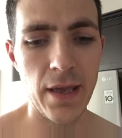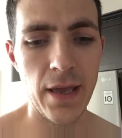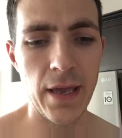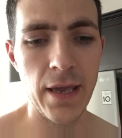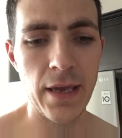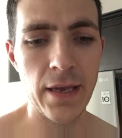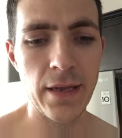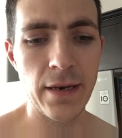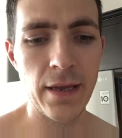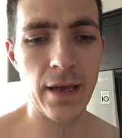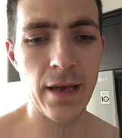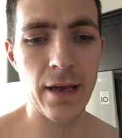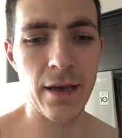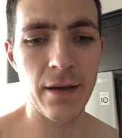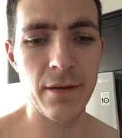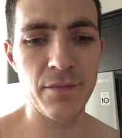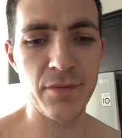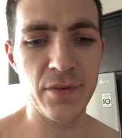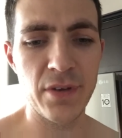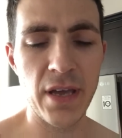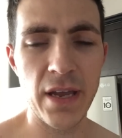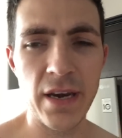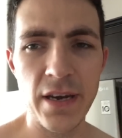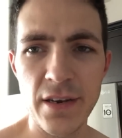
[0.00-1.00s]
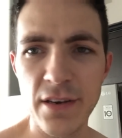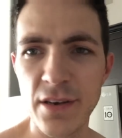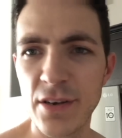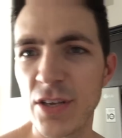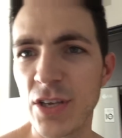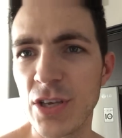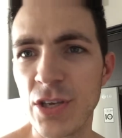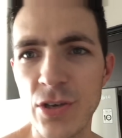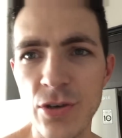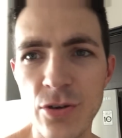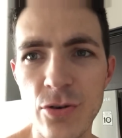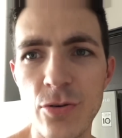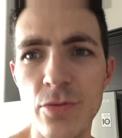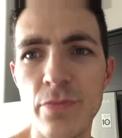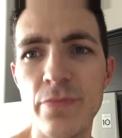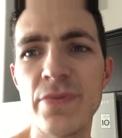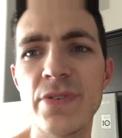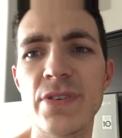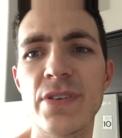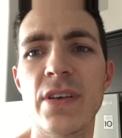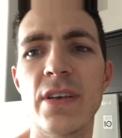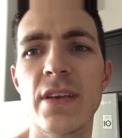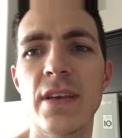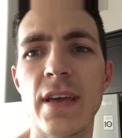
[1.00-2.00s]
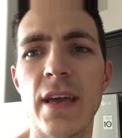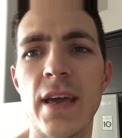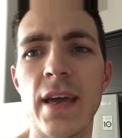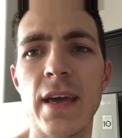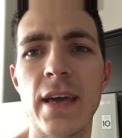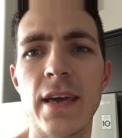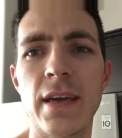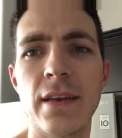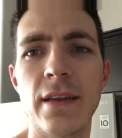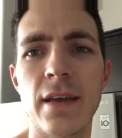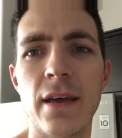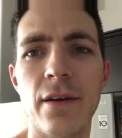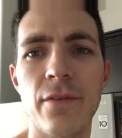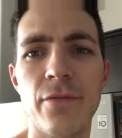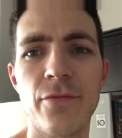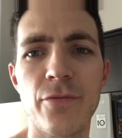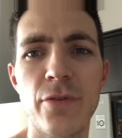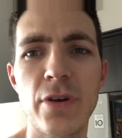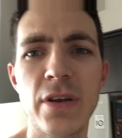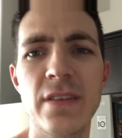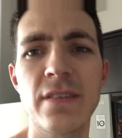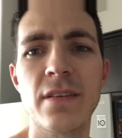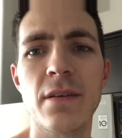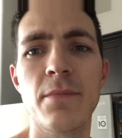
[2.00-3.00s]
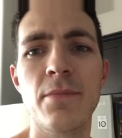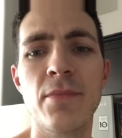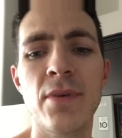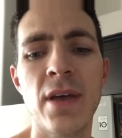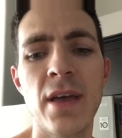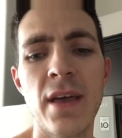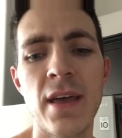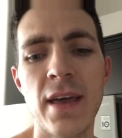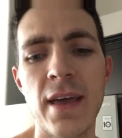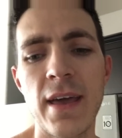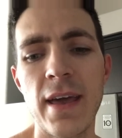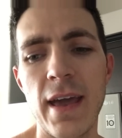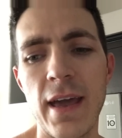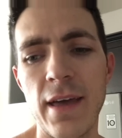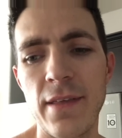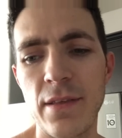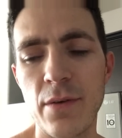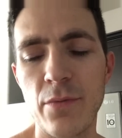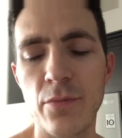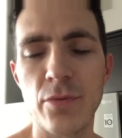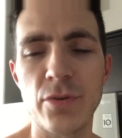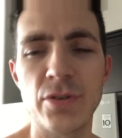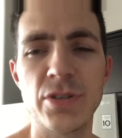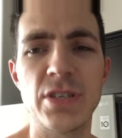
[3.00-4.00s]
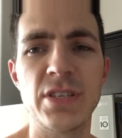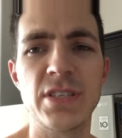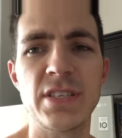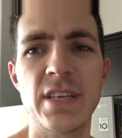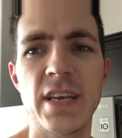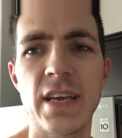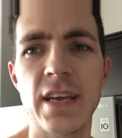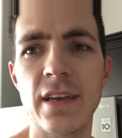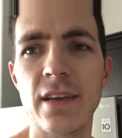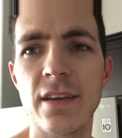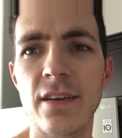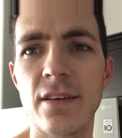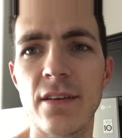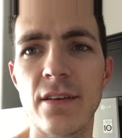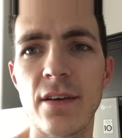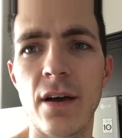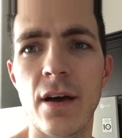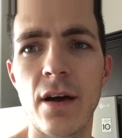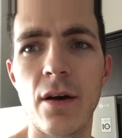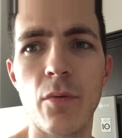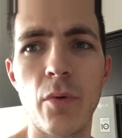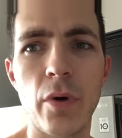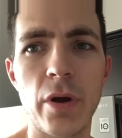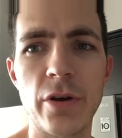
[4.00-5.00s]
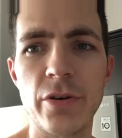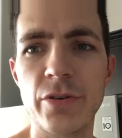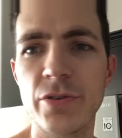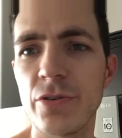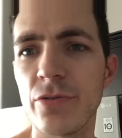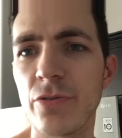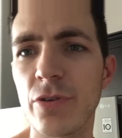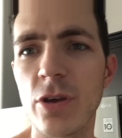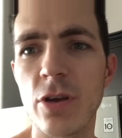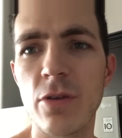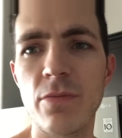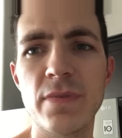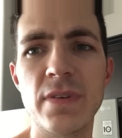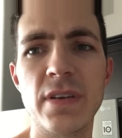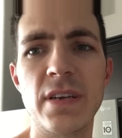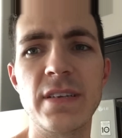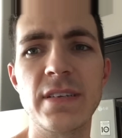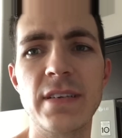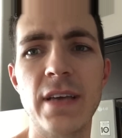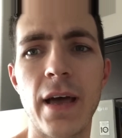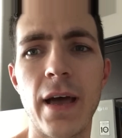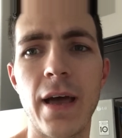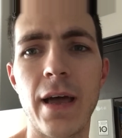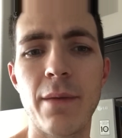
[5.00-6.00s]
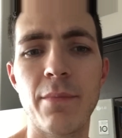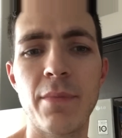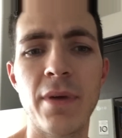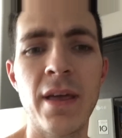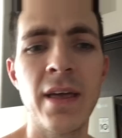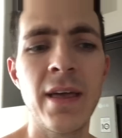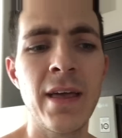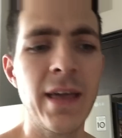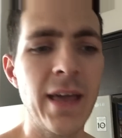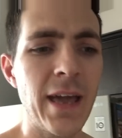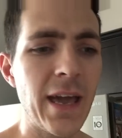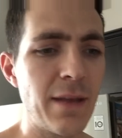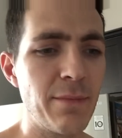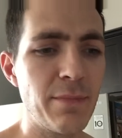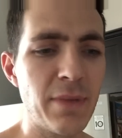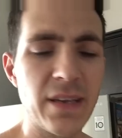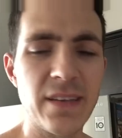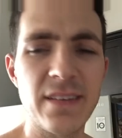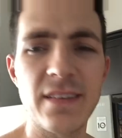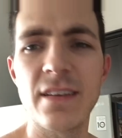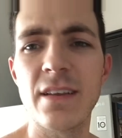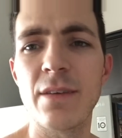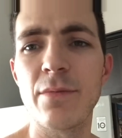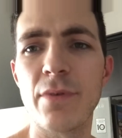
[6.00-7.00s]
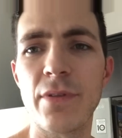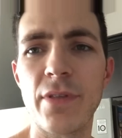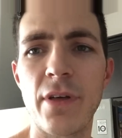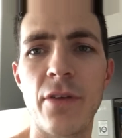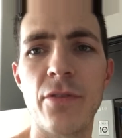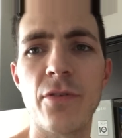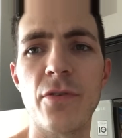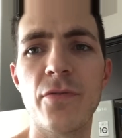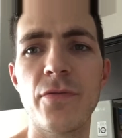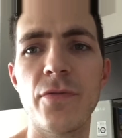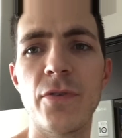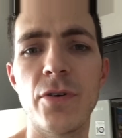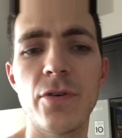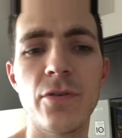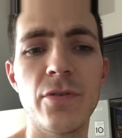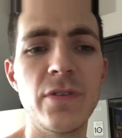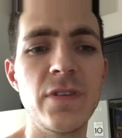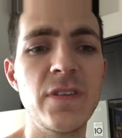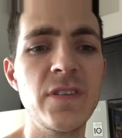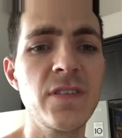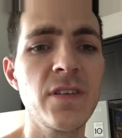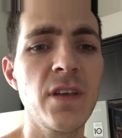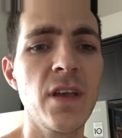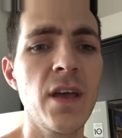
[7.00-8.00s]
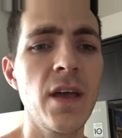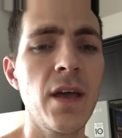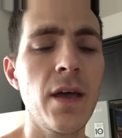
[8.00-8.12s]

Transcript: and cut it into cubes and freeze them. And then we'll just take one or two cubes at a time and mix it in with other foods.